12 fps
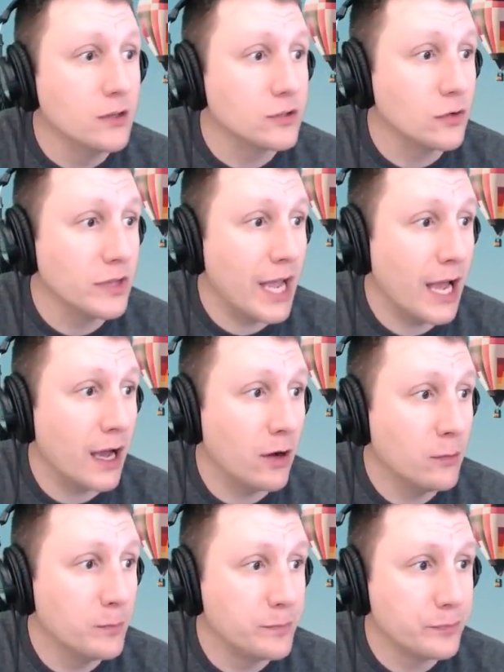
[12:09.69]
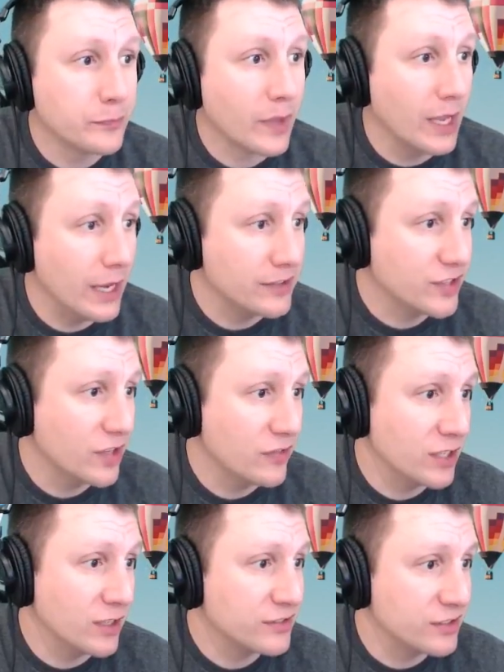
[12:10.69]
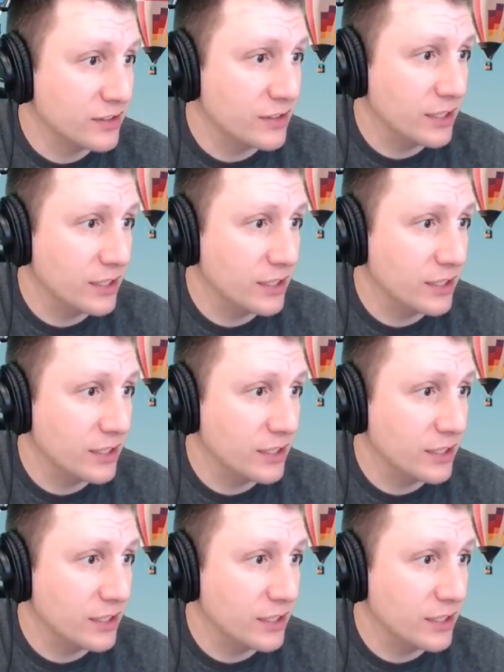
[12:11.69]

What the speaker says: so now it's giving us